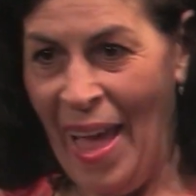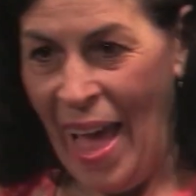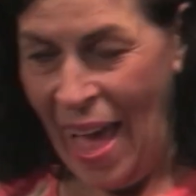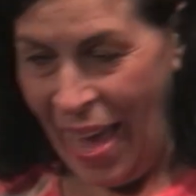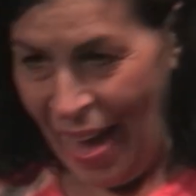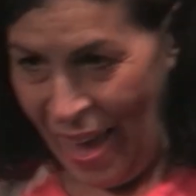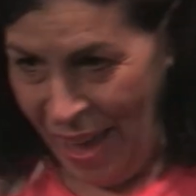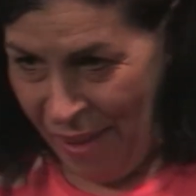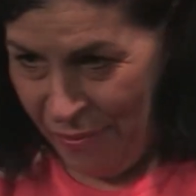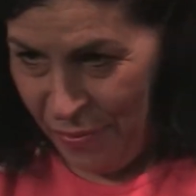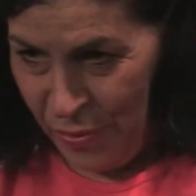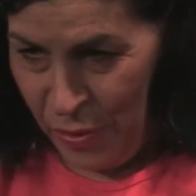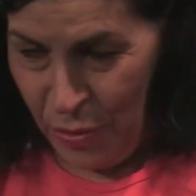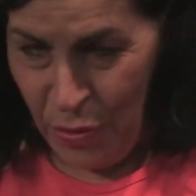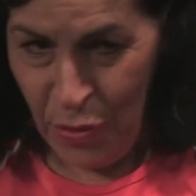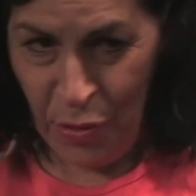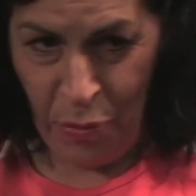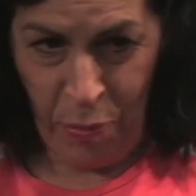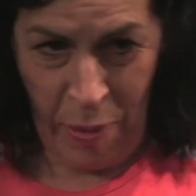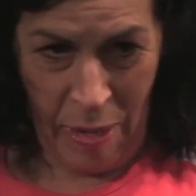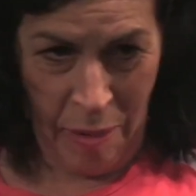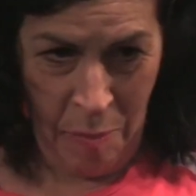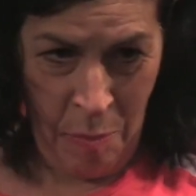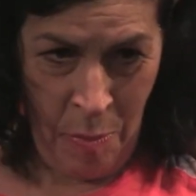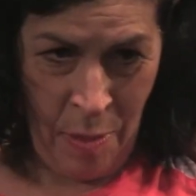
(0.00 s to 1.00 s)
I have to
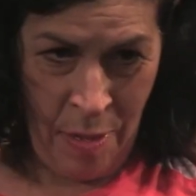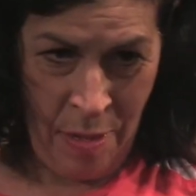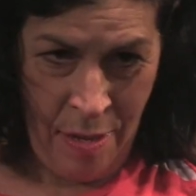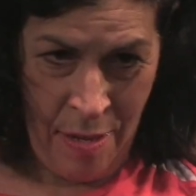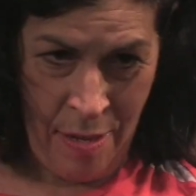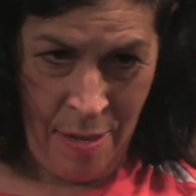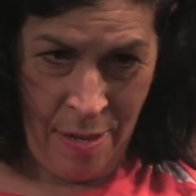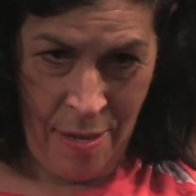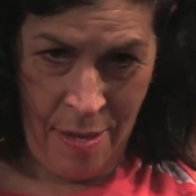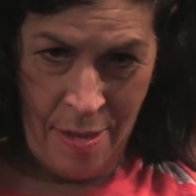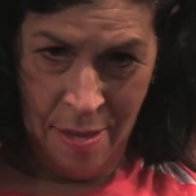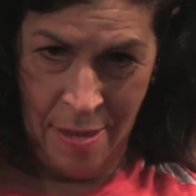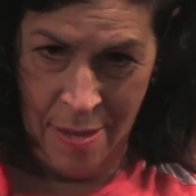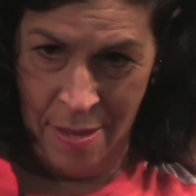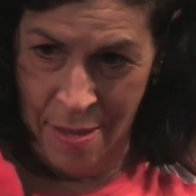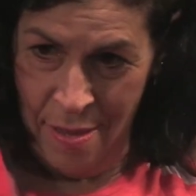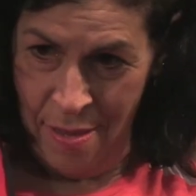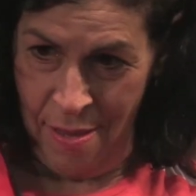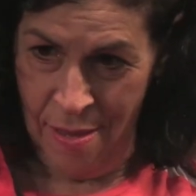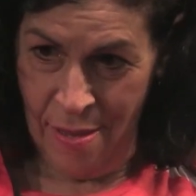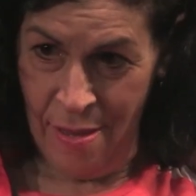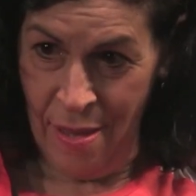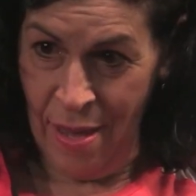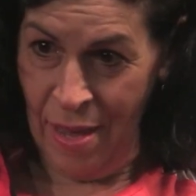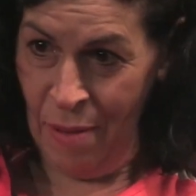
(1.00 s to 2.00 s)
swim
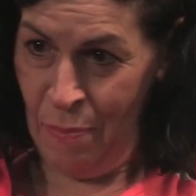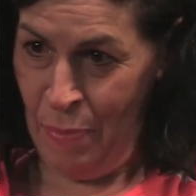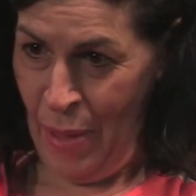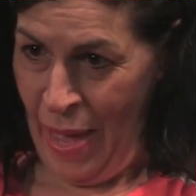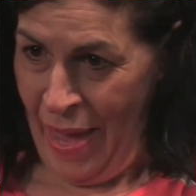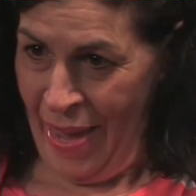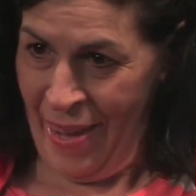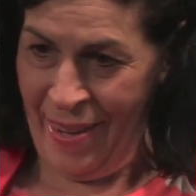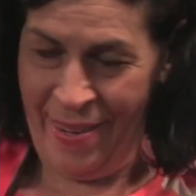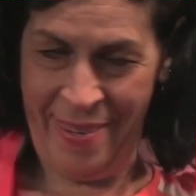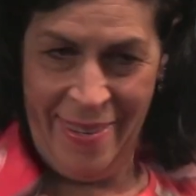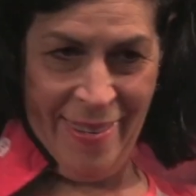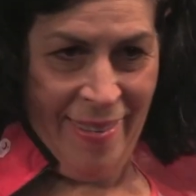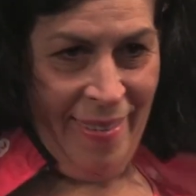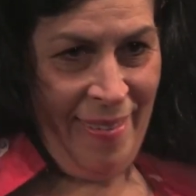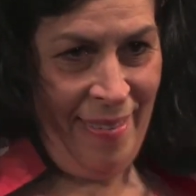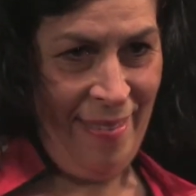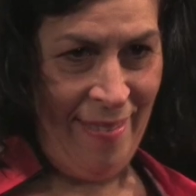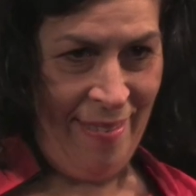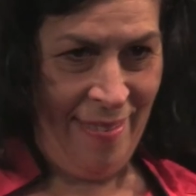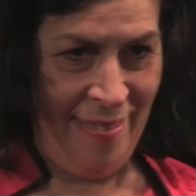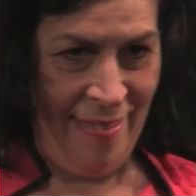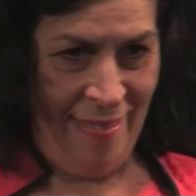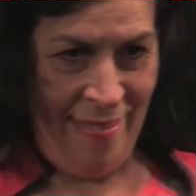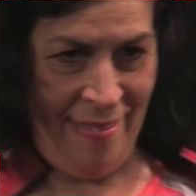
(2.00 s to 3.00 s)
and bike
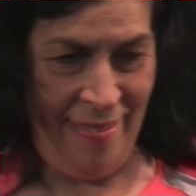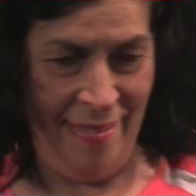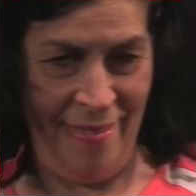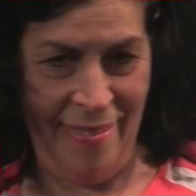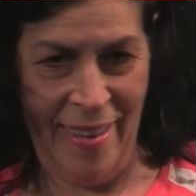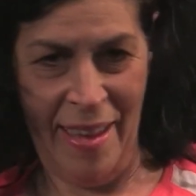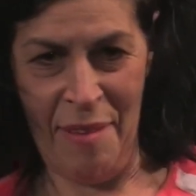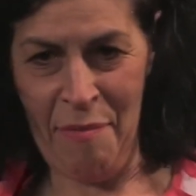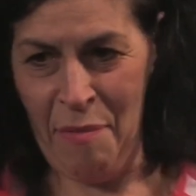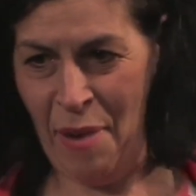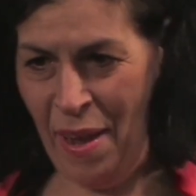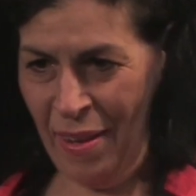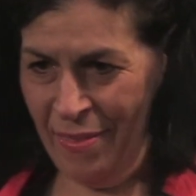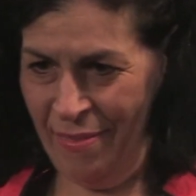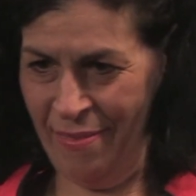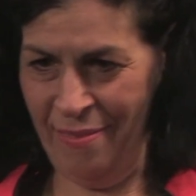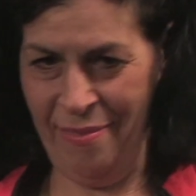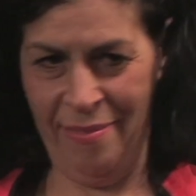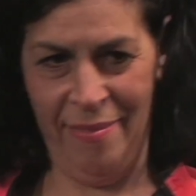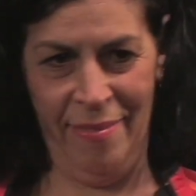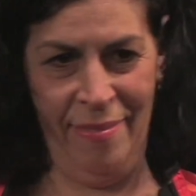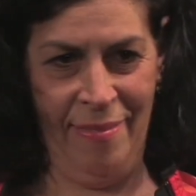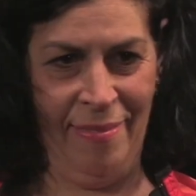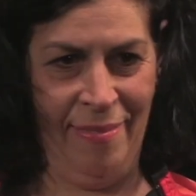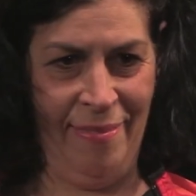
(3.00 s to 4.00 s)
and run.
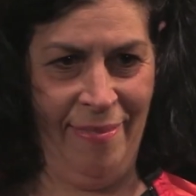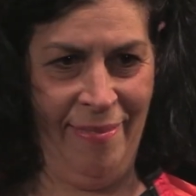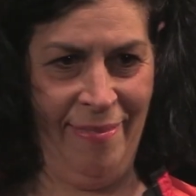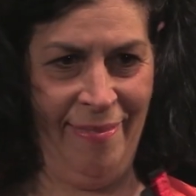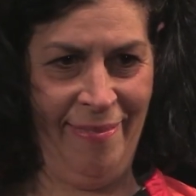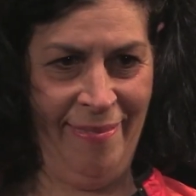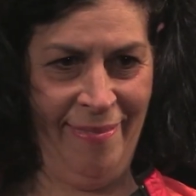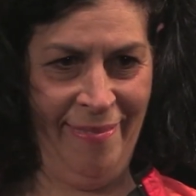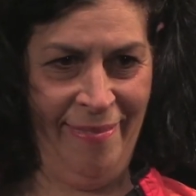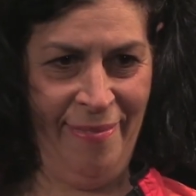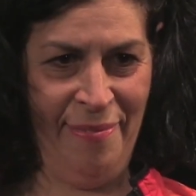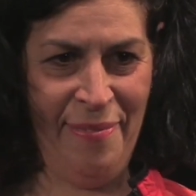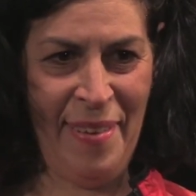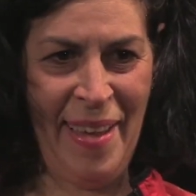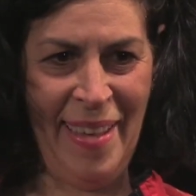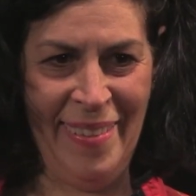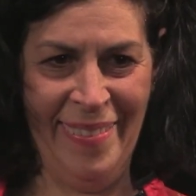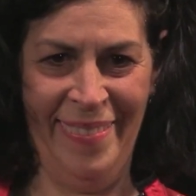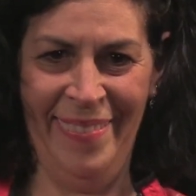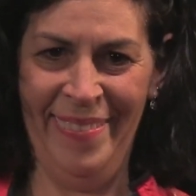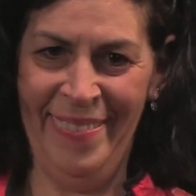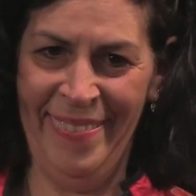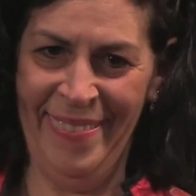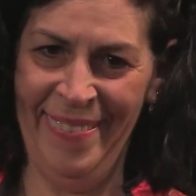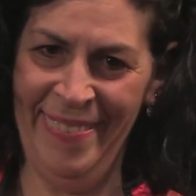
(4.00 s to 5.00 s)

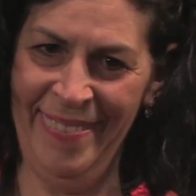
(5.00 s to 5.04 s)
Fun.